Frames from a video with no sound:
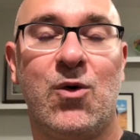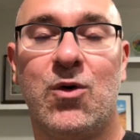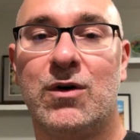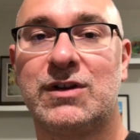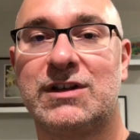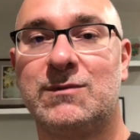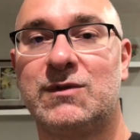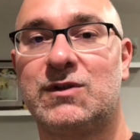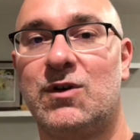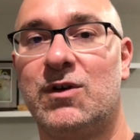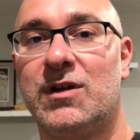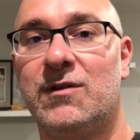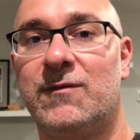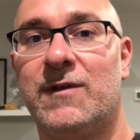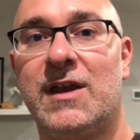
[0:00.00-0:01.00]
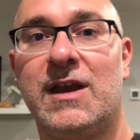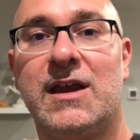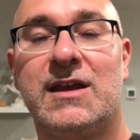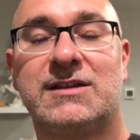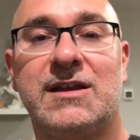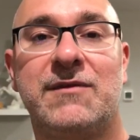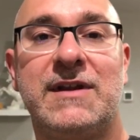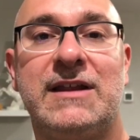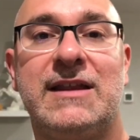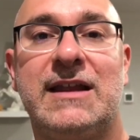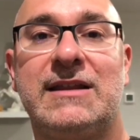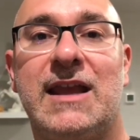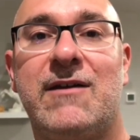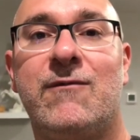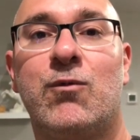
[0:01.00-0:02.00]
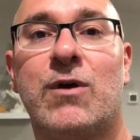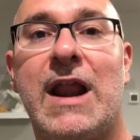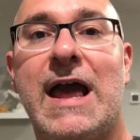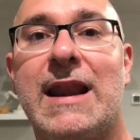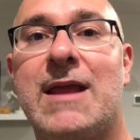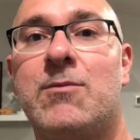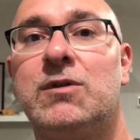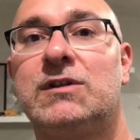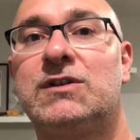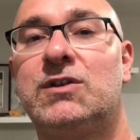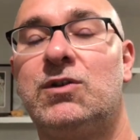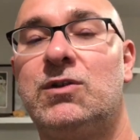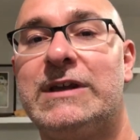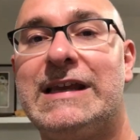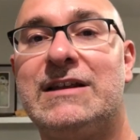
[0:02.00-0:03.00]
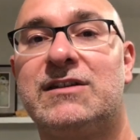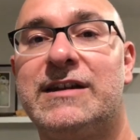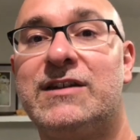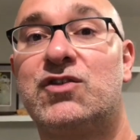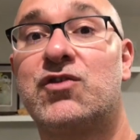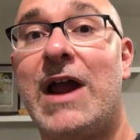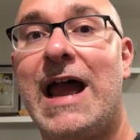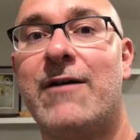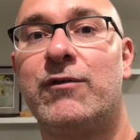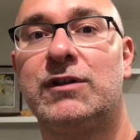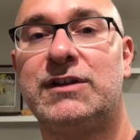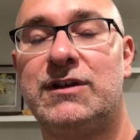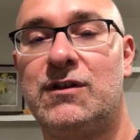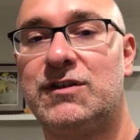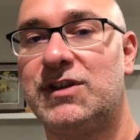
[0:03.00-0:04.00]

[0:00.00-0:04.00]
or some sort of something that they were not able to easily travel to.